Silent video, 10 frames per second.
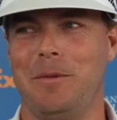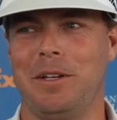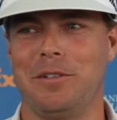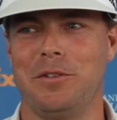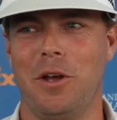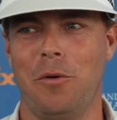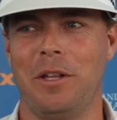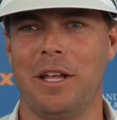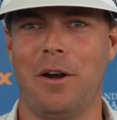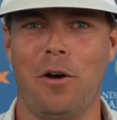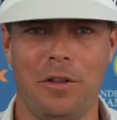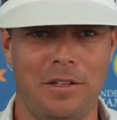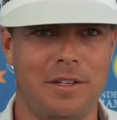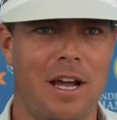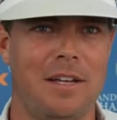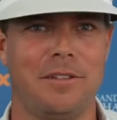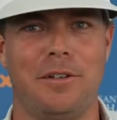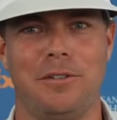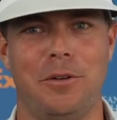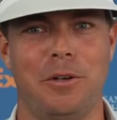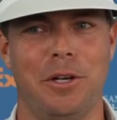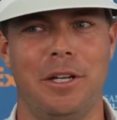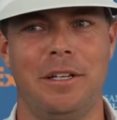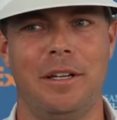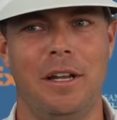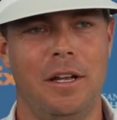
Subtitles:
because knowing that all these guys that are so good,